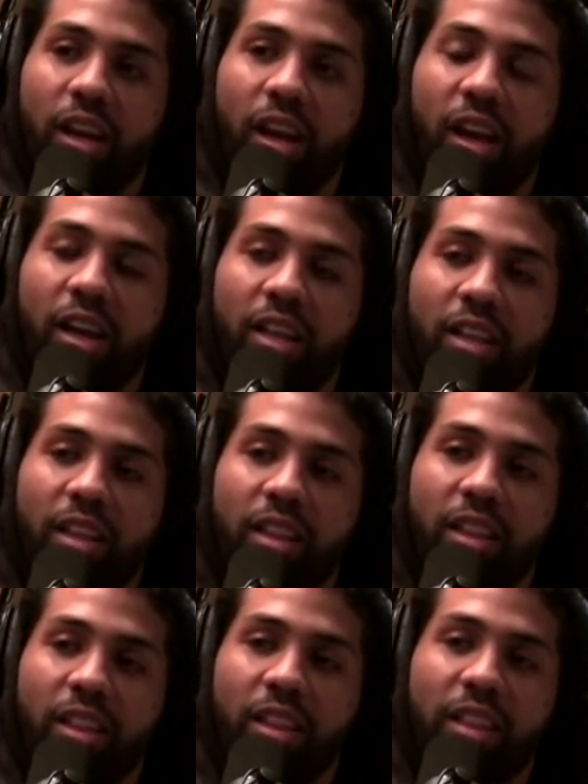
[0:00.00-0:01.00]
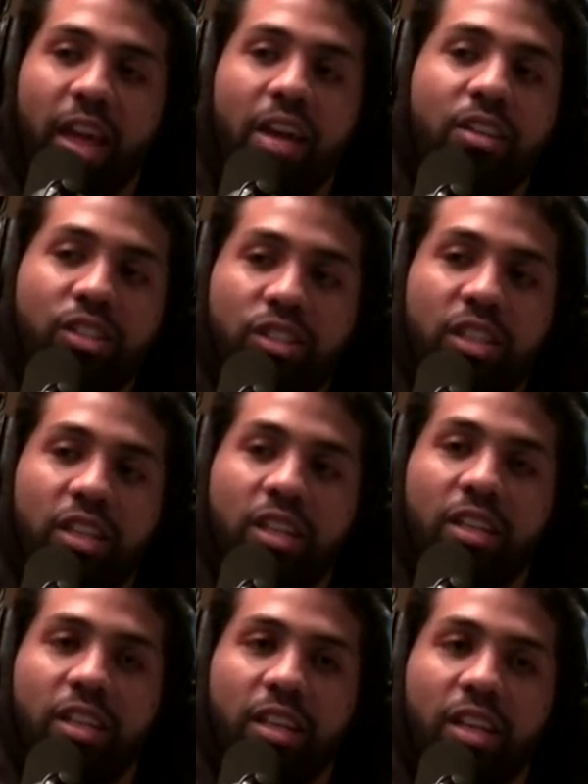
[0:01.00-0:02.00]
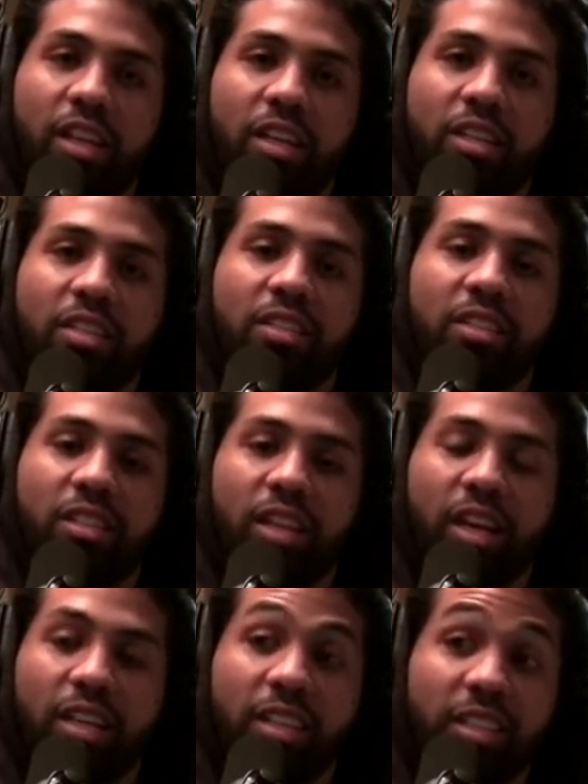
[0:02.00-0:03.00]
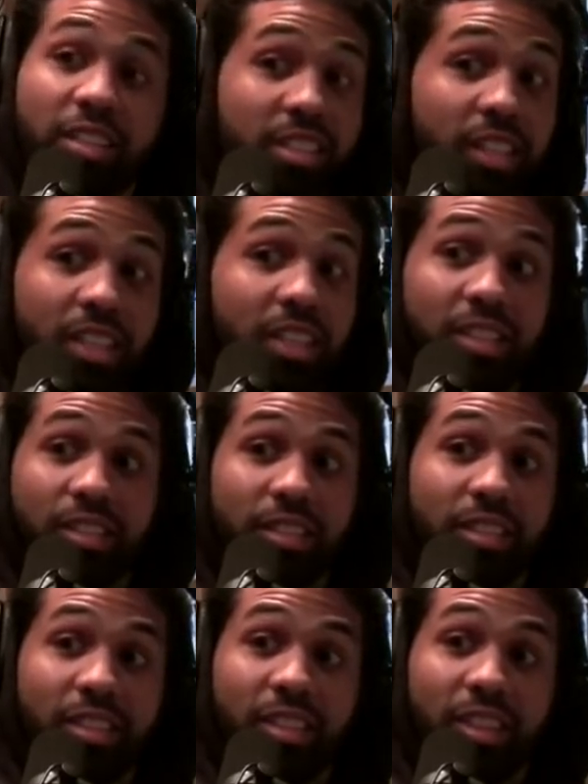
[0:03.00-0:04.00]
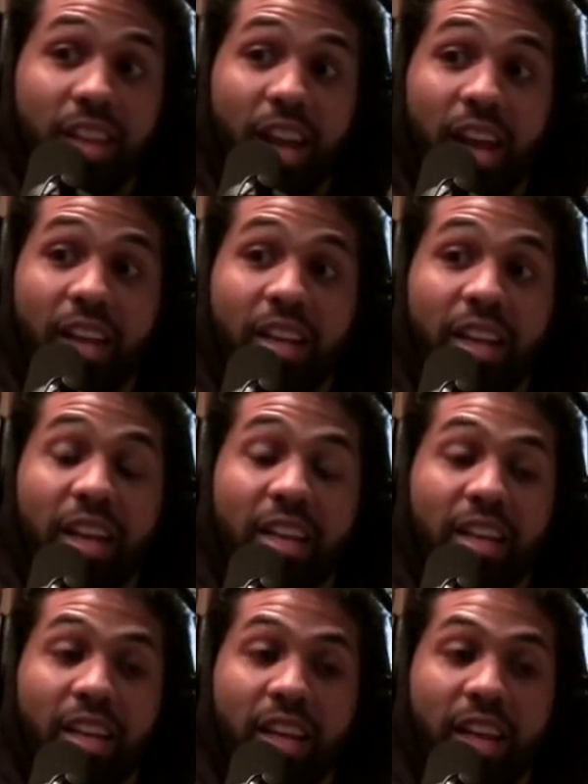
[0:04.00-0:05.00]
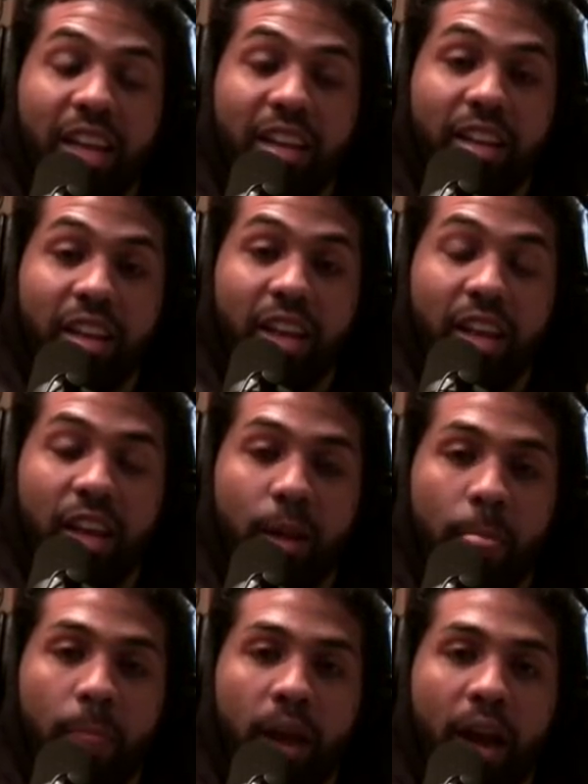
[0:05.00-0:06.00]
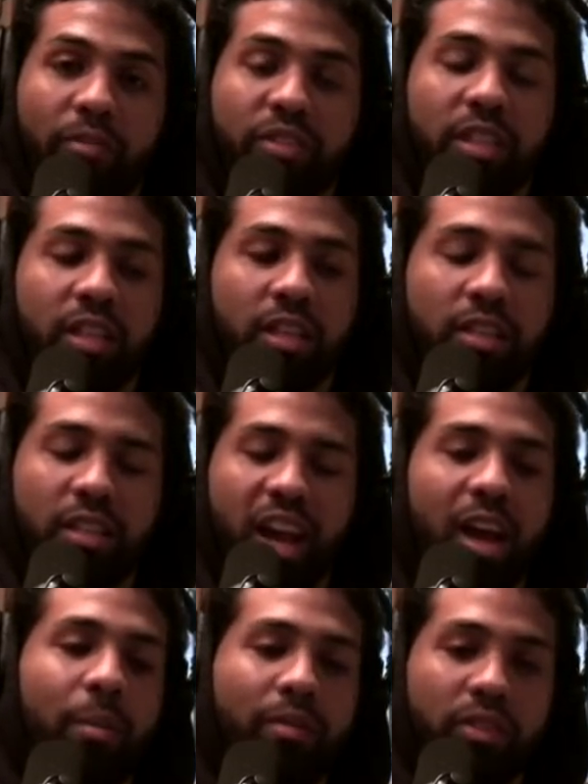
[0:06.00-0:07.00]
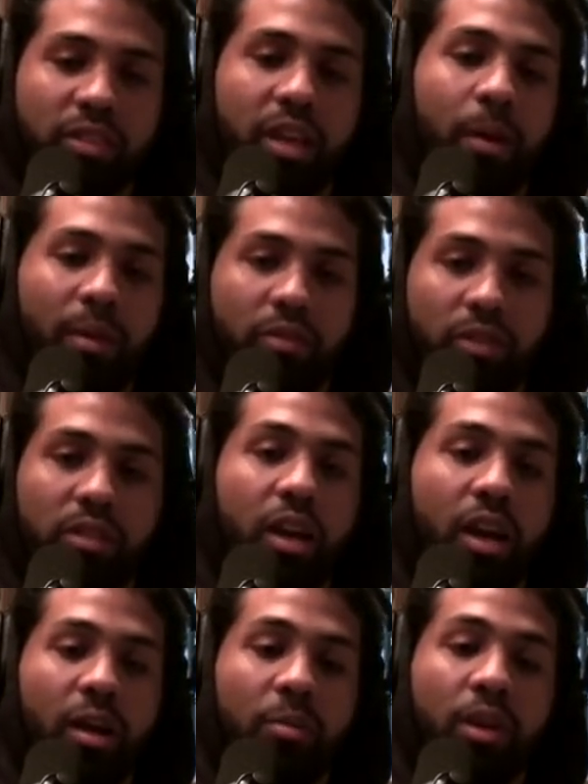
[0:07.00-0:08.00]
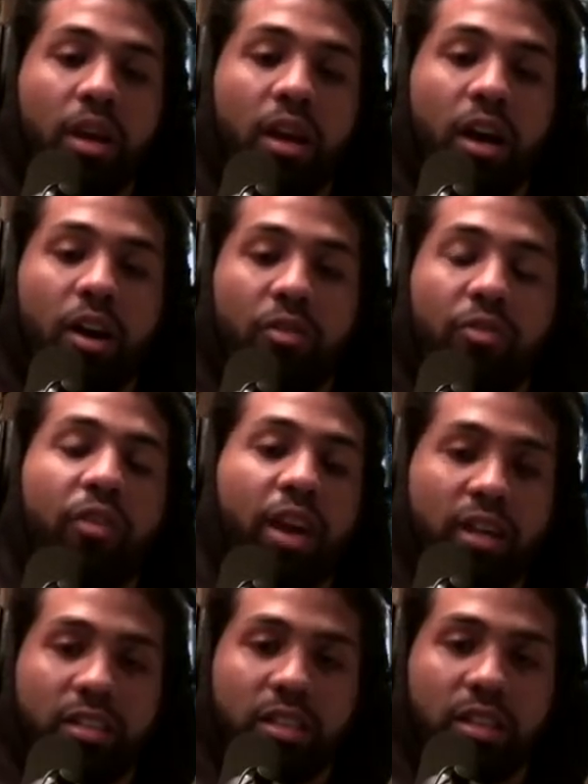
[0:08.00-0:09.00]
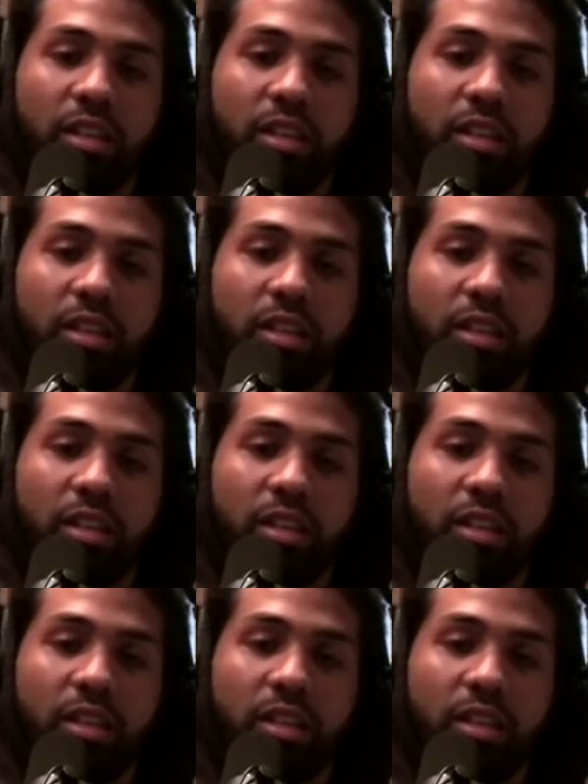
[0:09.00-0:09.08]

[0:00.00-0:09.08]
And that shit is a disease. And it it I've seen it time after time after time affect